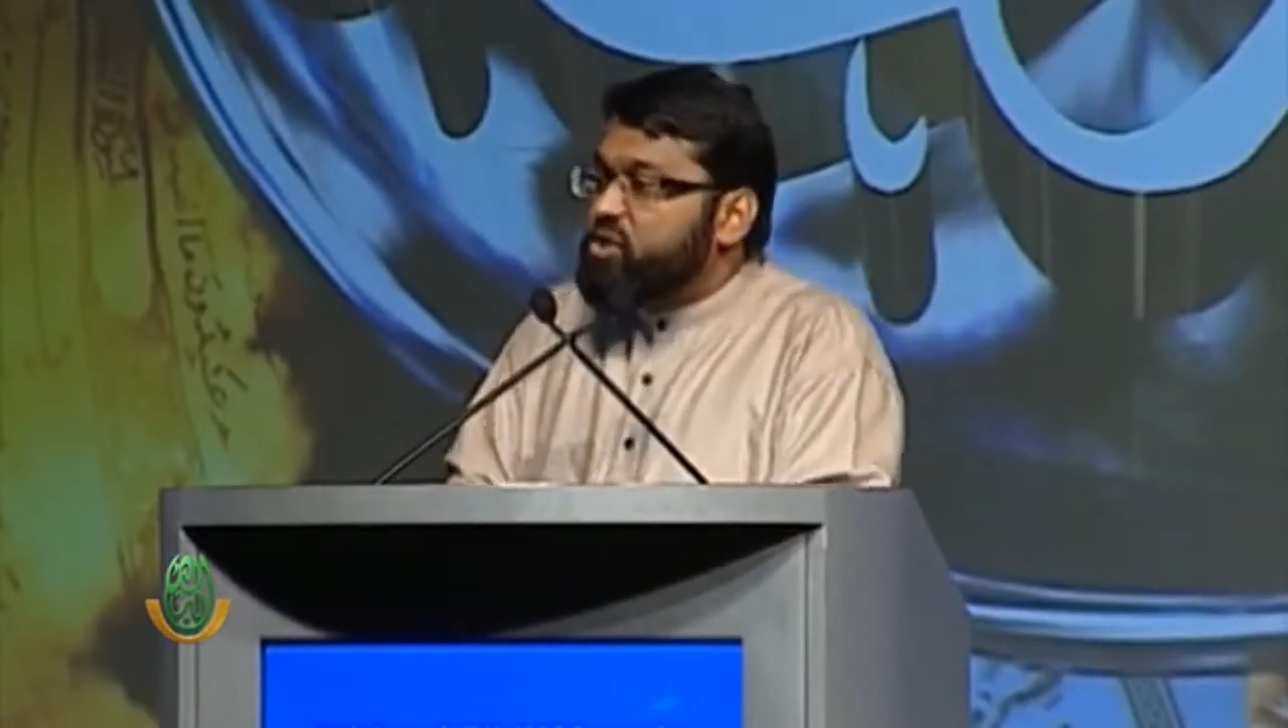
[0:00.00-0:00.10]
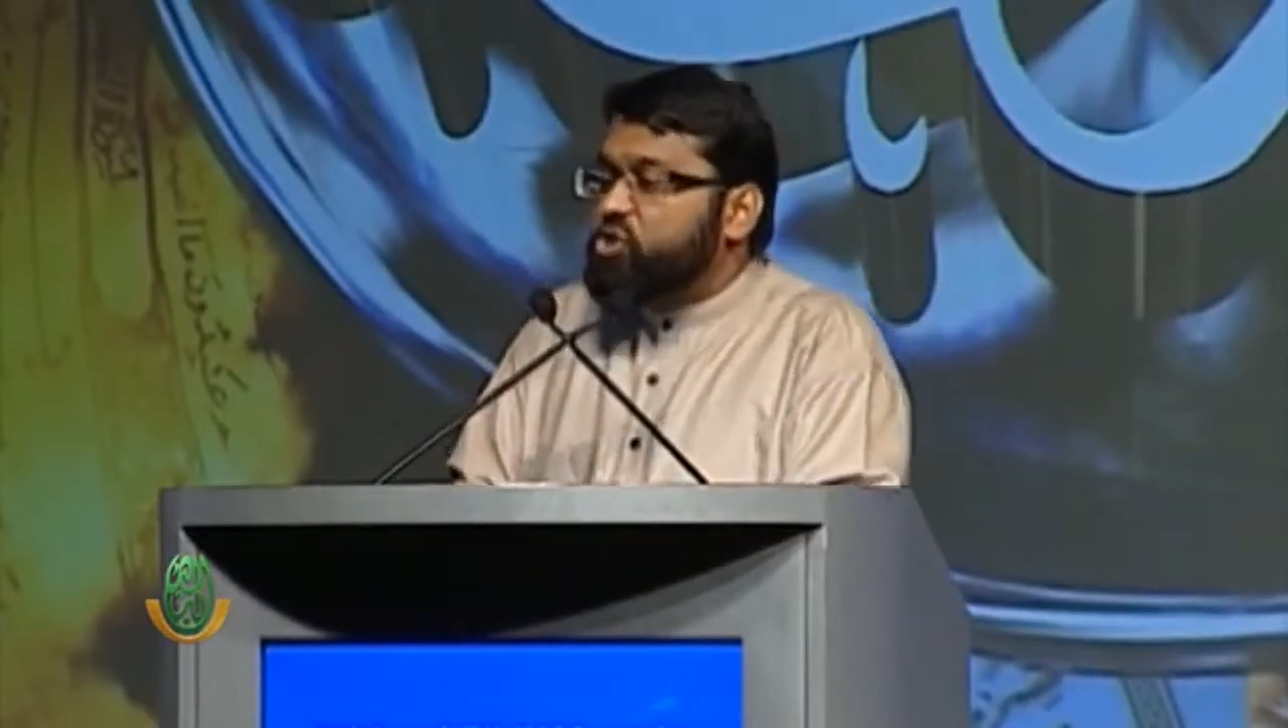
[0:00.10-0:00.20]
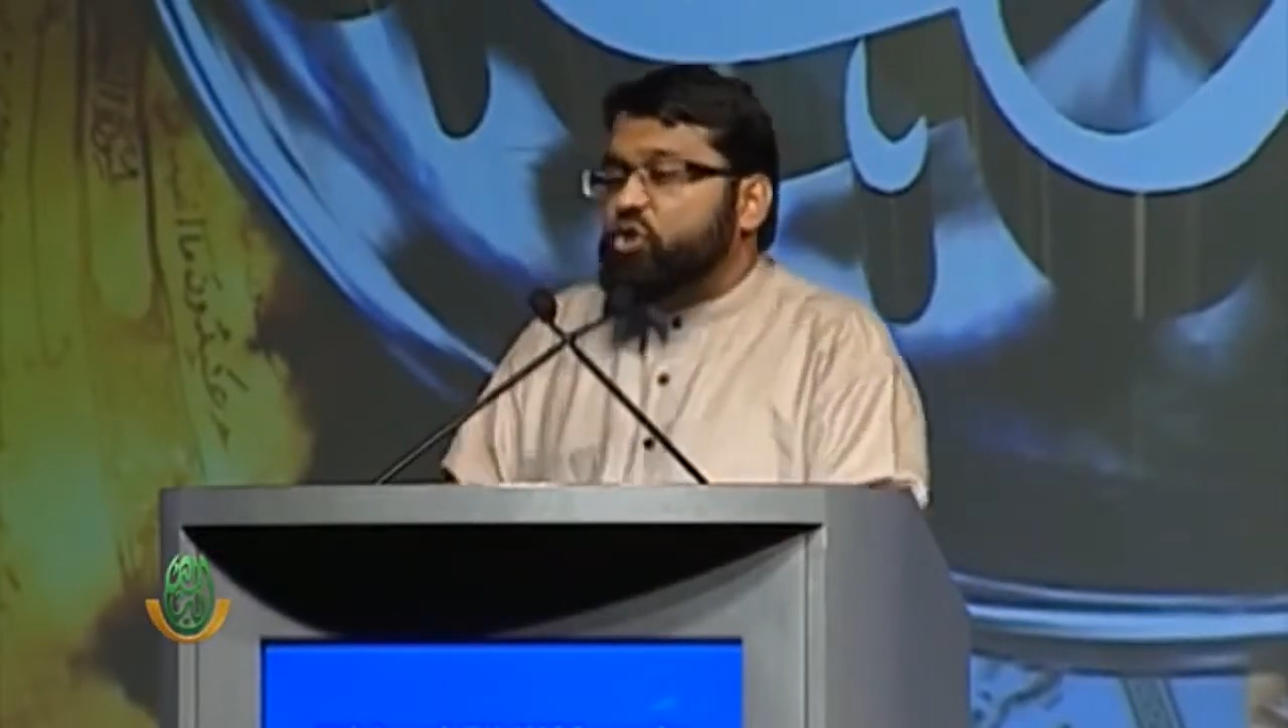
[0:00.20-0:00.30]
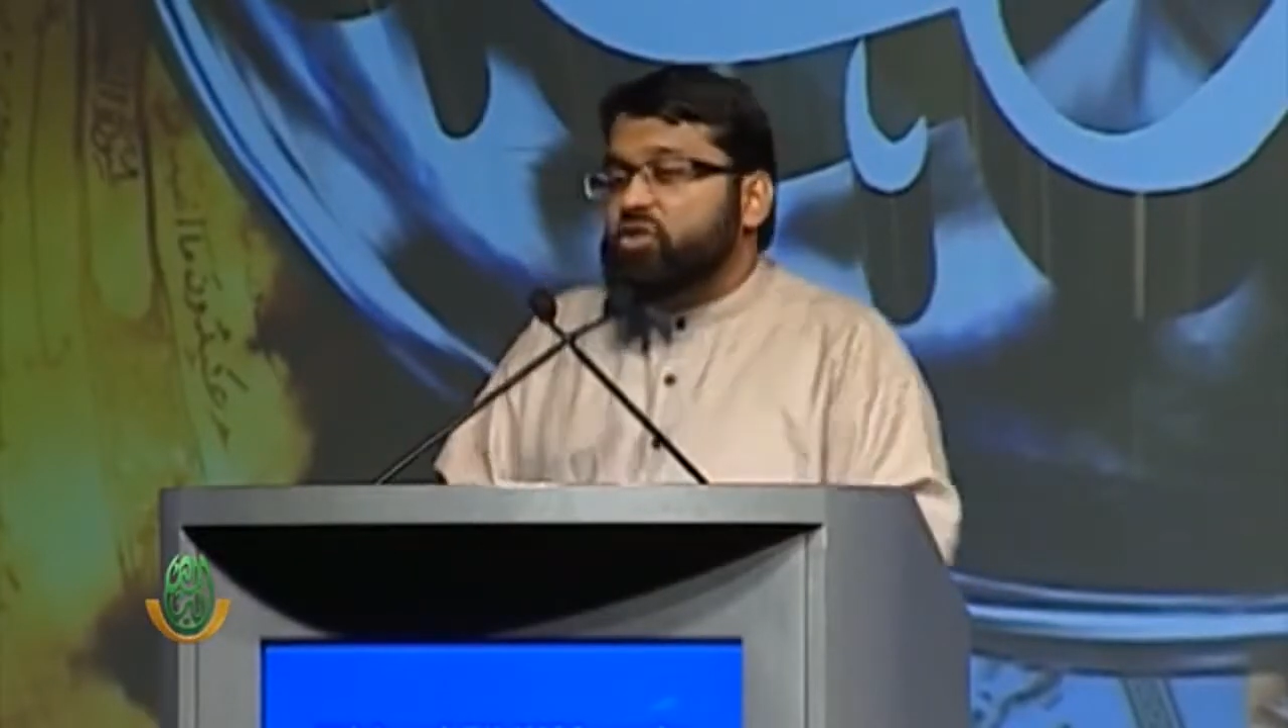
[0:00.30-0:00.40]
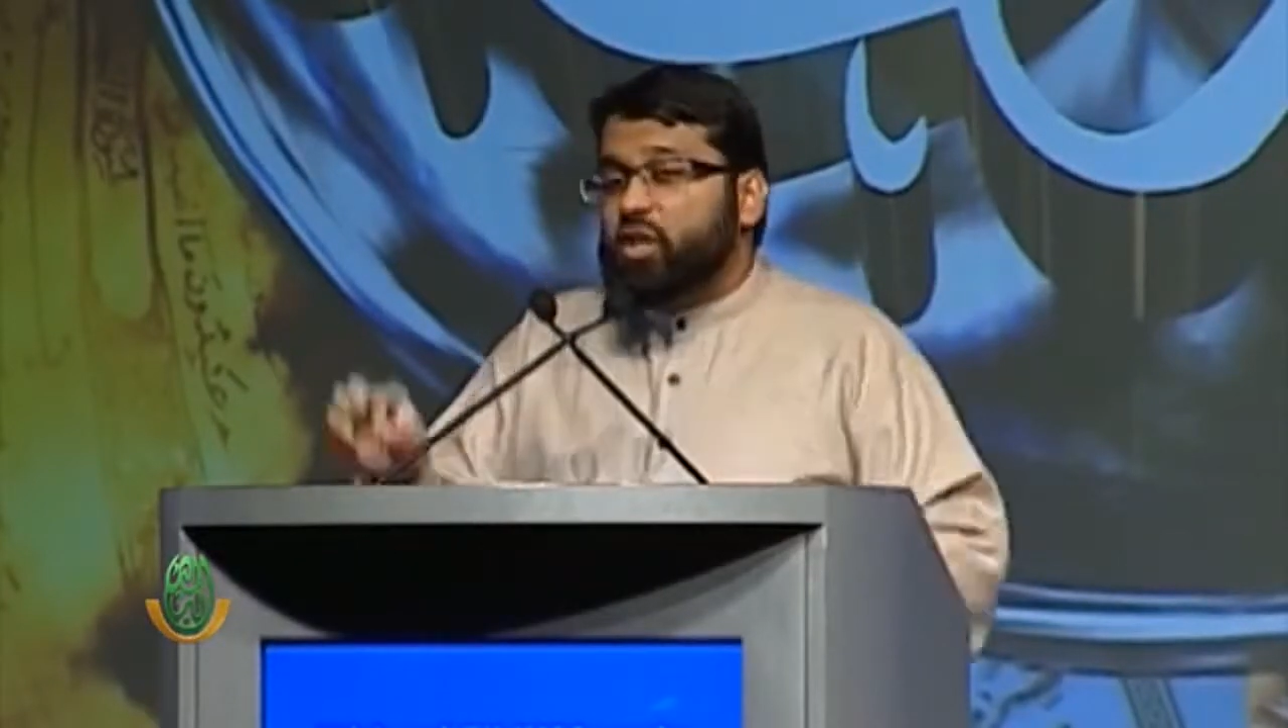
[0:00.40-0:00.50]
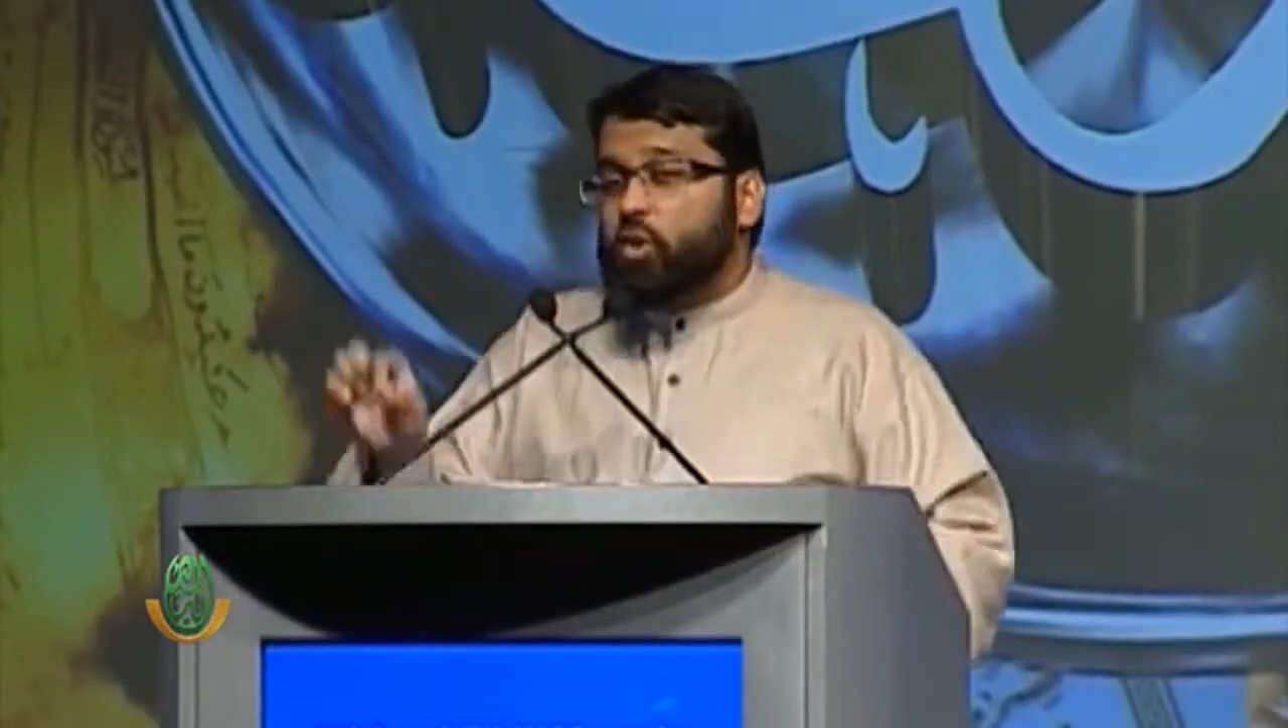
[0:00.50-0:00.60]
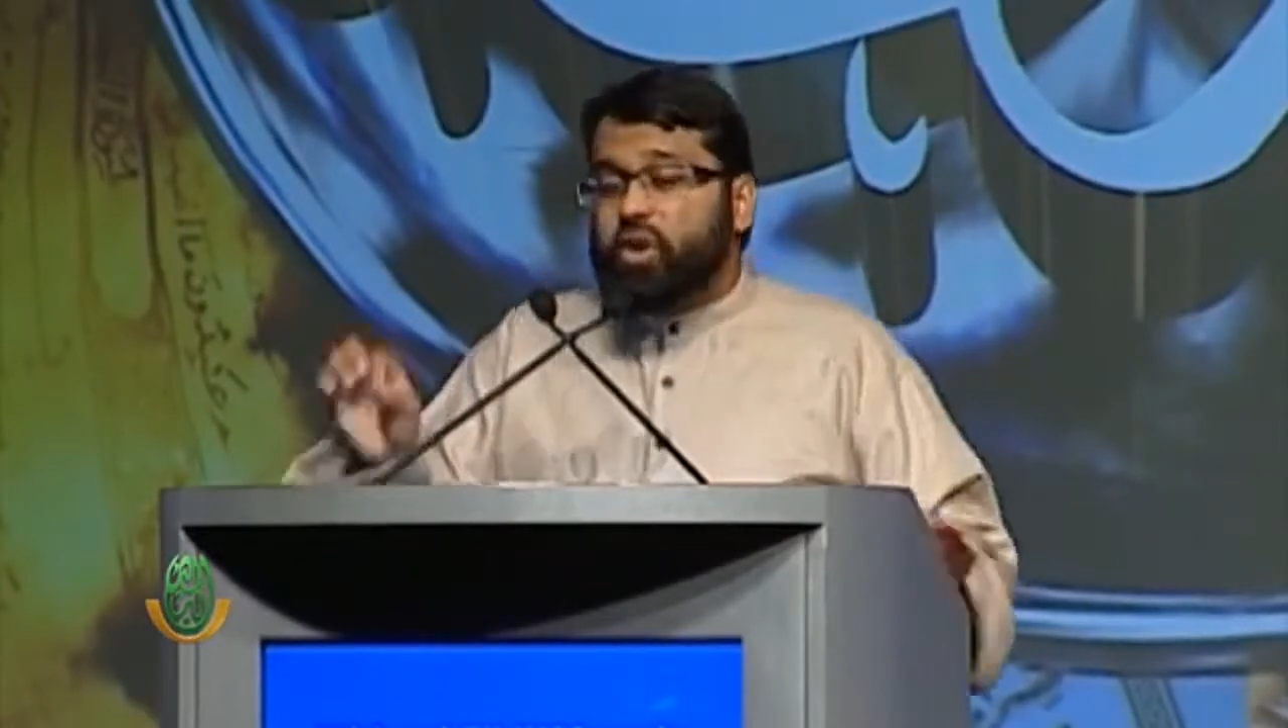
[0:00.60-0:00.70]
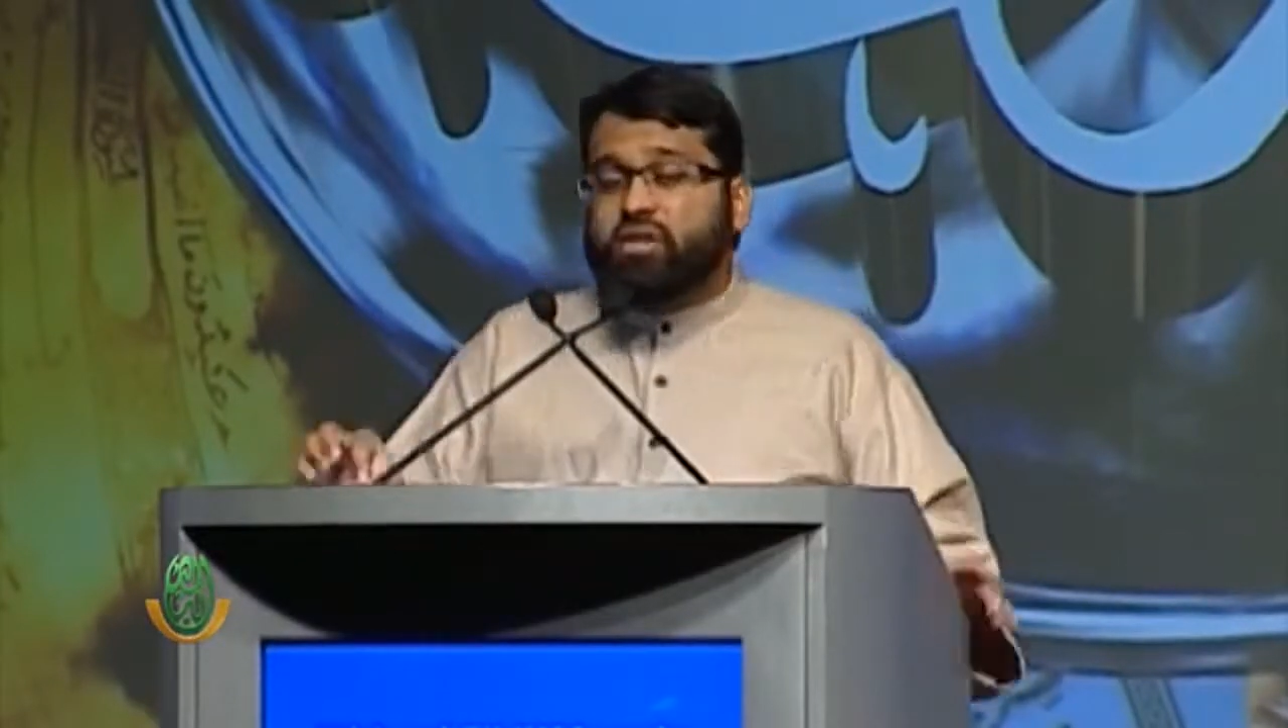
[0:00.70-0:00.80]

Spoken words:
intentions.